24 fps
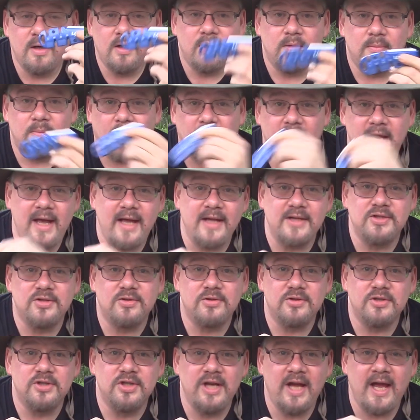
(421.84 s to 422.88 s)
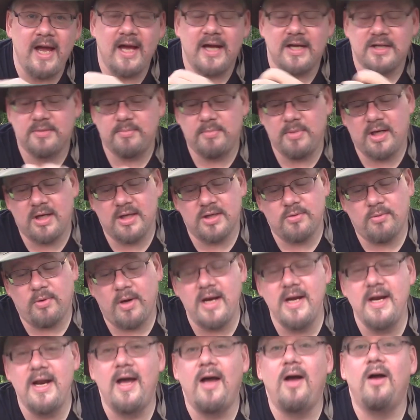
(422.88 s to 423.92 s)
My answer is yes, because
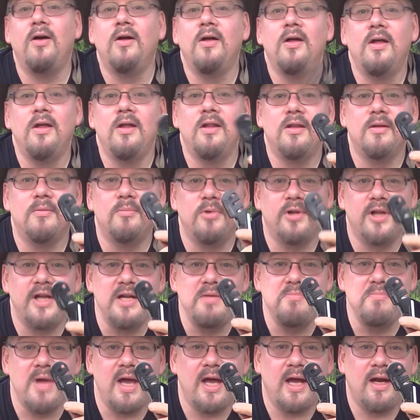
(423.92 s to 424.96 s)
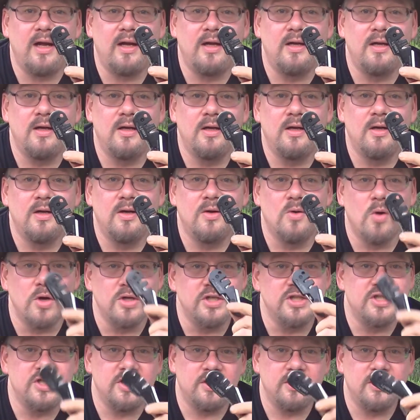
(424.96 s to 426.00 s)
right now the BladeMedic, which
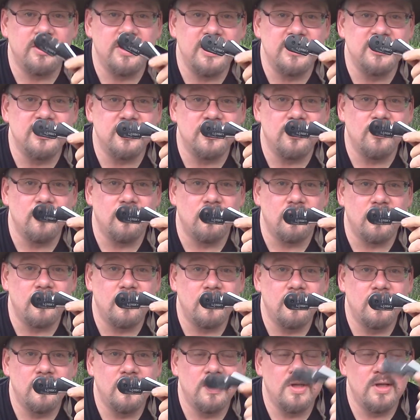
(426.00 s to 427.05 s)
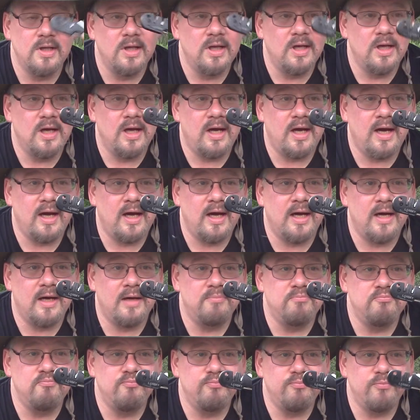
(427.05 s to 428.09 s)
is still a decent tool,
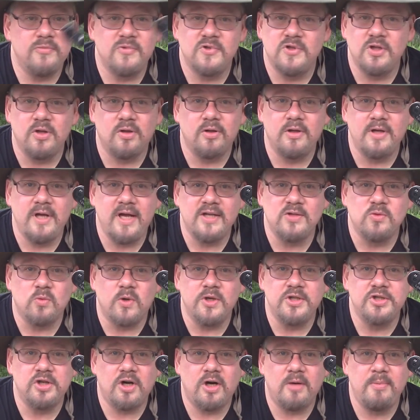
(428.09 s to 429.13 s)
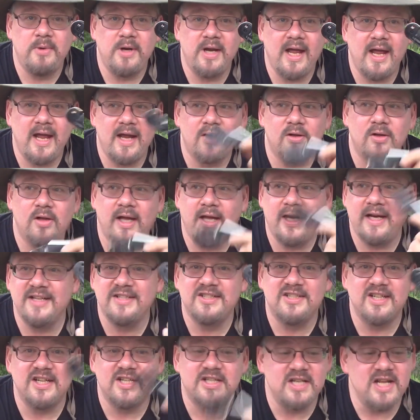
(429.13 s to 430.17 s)
still only has one sharpening angle and it's
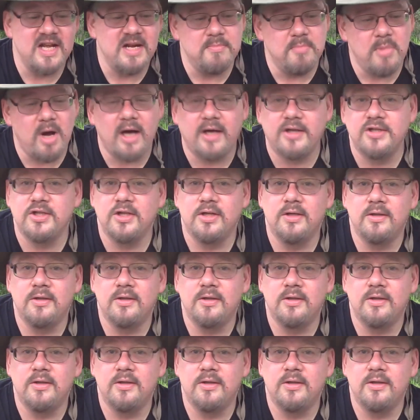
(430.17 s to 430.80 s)
16 bucks.